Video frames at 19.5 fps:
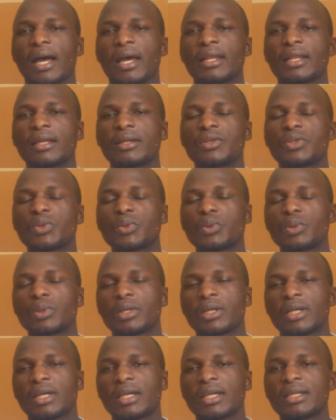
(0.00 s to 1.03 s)
and then too,
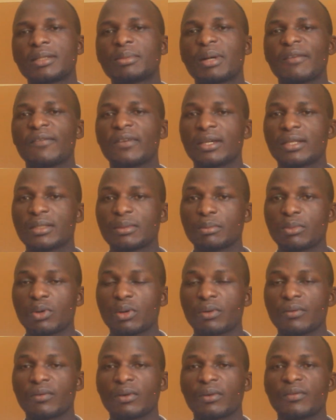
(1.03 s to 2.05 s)
it affects
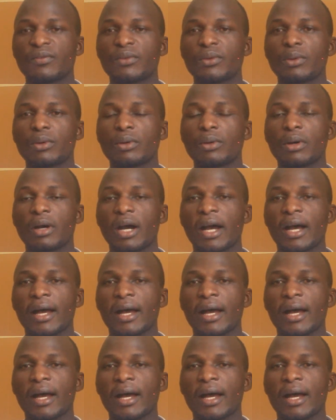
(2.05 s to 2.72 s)
more of your